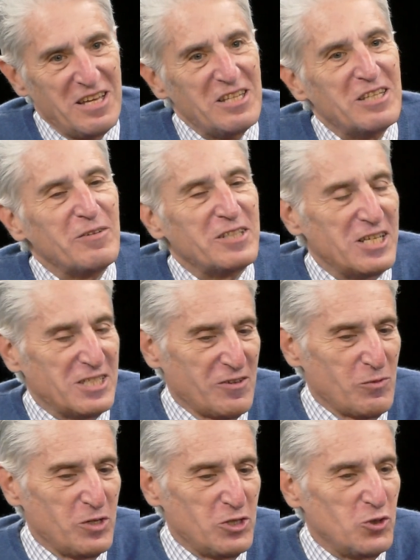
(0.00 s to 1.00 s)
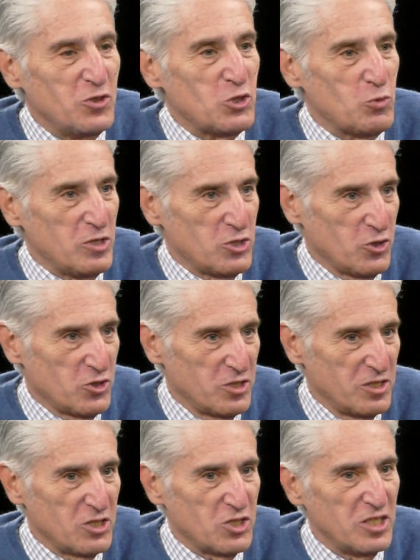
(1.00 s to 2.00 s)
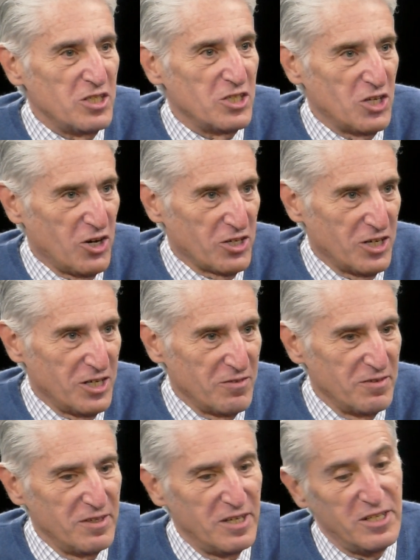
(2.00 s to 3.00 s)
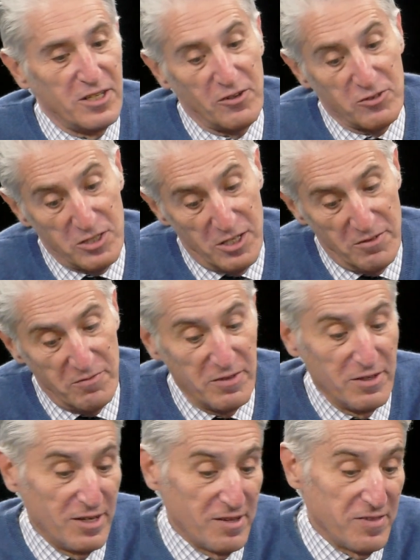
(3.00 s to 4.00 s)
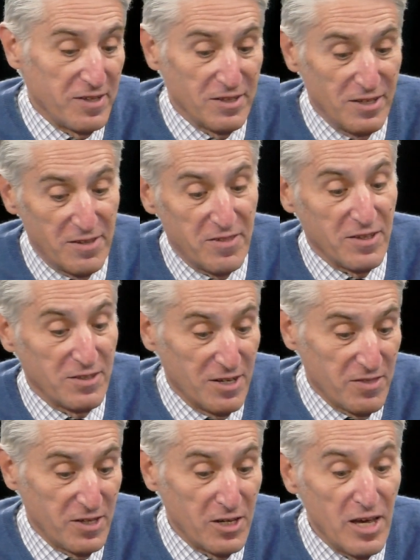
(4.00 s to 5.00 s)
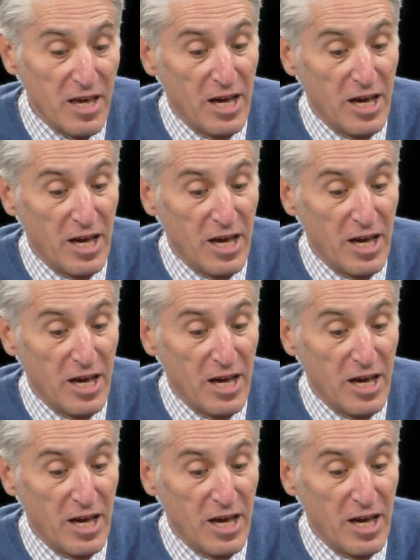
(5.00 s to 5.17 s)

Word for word: let me tell you something. When you do this research, you sit in an archive and you go stuff and nothing, nothing, nothing.